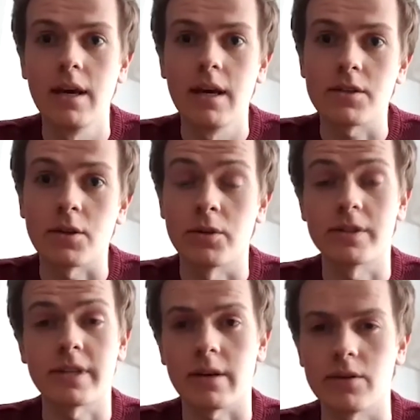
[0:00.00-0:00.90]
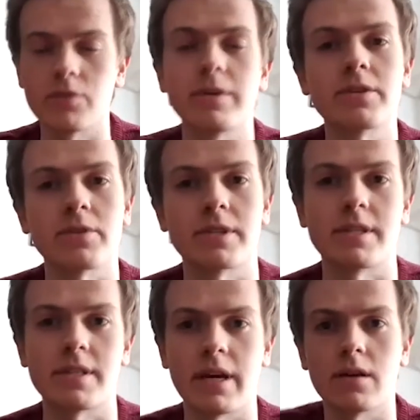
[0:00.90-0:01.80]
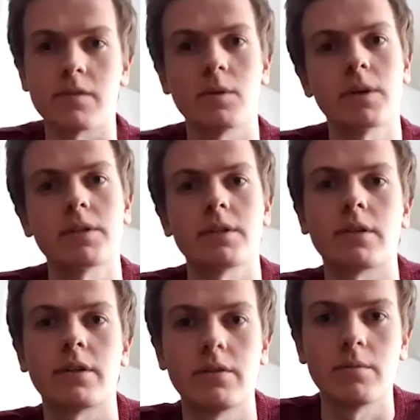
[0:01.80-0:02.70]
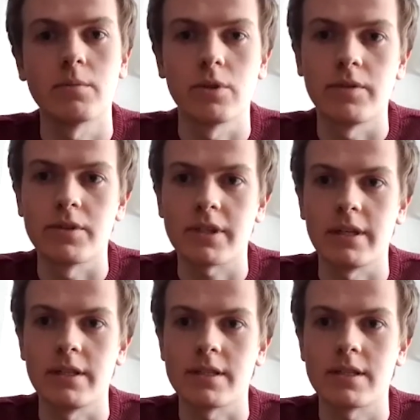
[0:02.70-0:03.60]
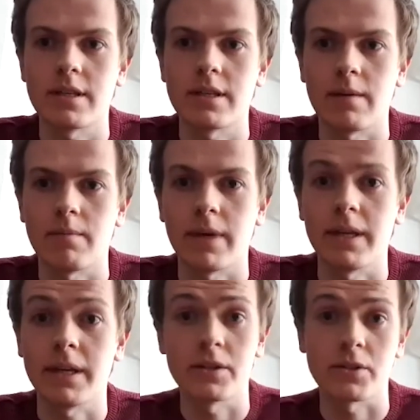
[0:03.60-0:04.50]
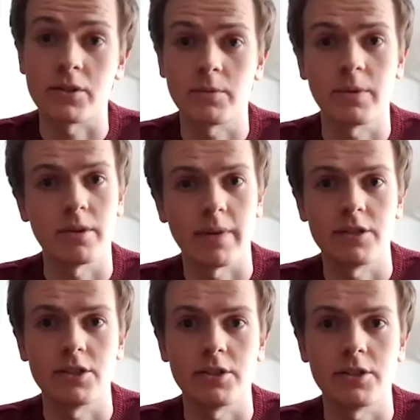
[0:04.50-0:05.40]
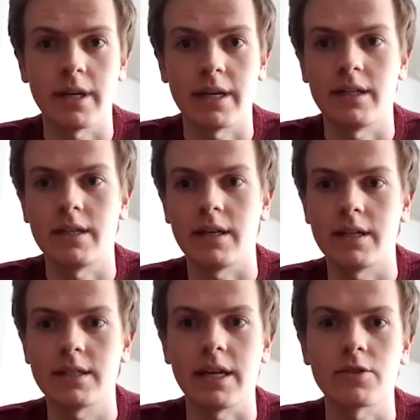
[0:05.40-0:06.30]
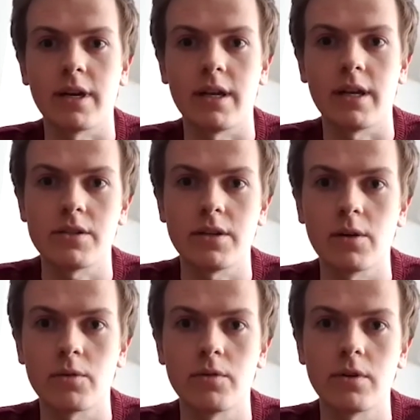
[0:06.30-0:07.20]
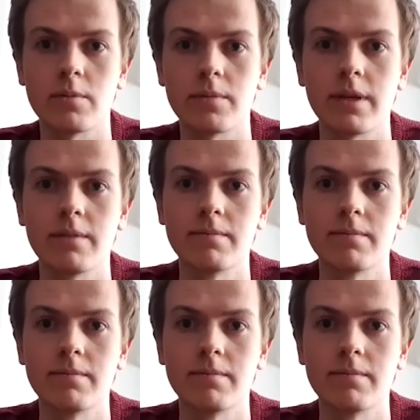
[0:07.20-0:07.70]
So there's resources there if you want to kind of improve your skills, and you can discuss it with your manager and take training as you go through the company.